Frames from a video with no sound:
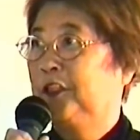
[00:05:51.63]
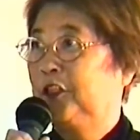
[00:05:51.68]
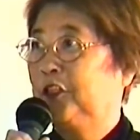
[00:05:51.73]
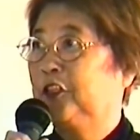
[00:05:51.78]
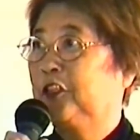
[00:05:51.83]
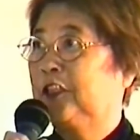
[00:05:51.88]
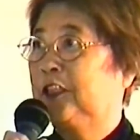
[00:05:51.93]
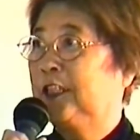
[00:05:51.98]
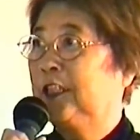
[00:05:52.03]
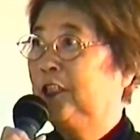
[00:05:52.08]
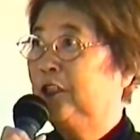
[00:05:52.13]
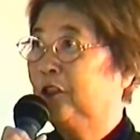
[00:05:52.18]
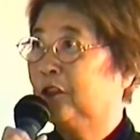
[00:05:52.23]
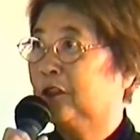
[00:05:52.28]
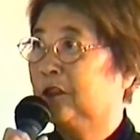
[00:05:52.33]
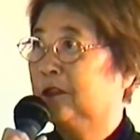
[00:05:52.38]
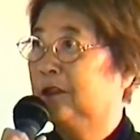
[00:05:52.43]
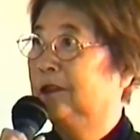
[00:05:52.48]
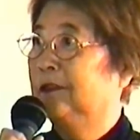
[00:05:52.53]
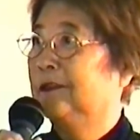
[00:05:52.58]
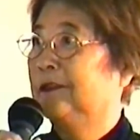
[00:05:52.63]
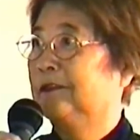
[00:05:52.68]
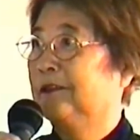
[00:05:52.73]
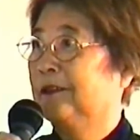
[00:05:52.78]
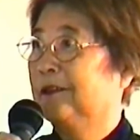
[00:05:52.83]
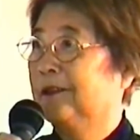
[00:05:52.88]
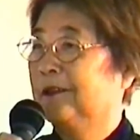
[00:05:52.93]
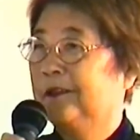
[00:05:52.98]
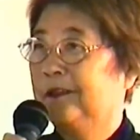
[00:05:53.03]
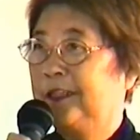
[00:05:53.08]
to Shinto
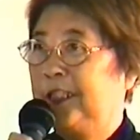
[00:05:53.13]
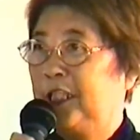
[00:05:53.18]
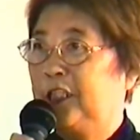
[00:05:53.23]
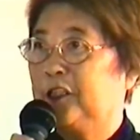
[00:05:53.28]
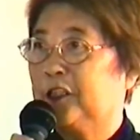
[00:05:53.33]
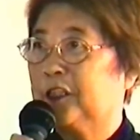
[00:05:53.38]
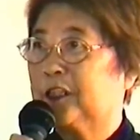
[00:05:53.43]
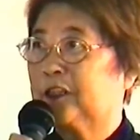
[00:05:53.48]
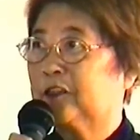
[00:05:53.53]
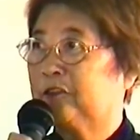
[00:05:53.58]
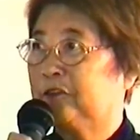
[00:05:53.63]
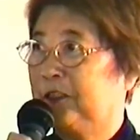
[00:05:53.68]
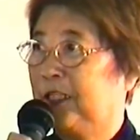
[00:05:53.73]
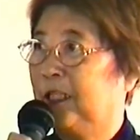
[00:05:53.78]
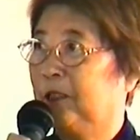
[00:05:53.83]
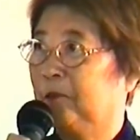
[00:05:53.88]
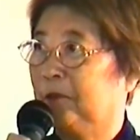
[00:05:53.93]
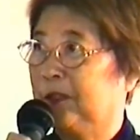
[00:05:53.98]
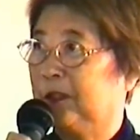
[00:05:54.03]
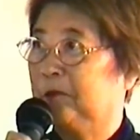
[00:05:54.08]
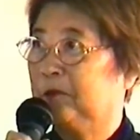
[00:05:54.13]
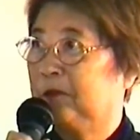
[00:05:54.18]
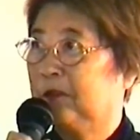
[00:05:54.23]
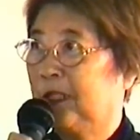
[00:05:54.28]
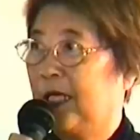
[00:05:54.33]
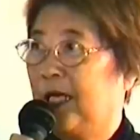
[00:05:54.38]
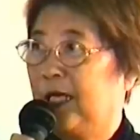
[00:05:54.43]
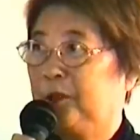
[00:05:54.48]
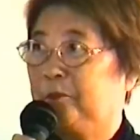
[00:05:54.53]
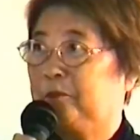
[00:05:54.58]
leader's family,
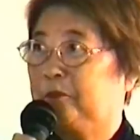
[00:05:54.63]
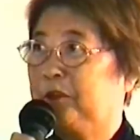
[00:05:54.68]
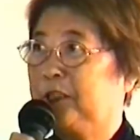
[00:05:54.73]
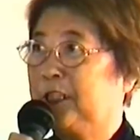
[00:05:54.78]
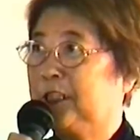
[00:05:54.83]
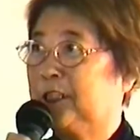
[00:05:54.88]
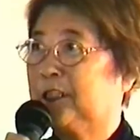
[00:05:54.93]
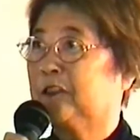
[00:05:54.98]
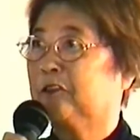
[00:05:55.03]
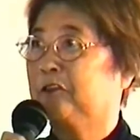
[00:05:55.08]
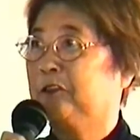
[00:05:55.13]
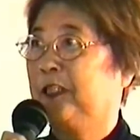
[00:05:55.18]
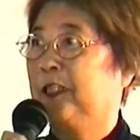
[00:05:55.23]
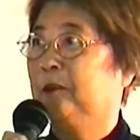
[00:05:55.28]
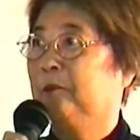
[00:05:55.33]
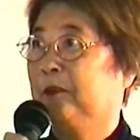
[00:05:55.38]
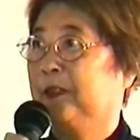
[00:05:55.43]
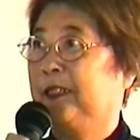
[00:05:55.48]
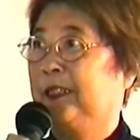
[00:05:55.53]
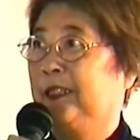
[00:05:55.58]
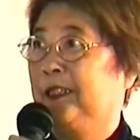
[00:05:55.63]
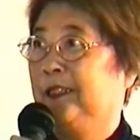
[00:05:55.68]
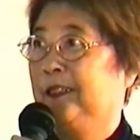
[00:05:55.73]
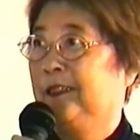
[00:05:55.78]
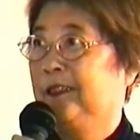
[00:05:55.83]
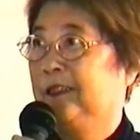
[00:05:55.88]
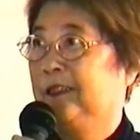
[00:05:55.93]
high priest's family.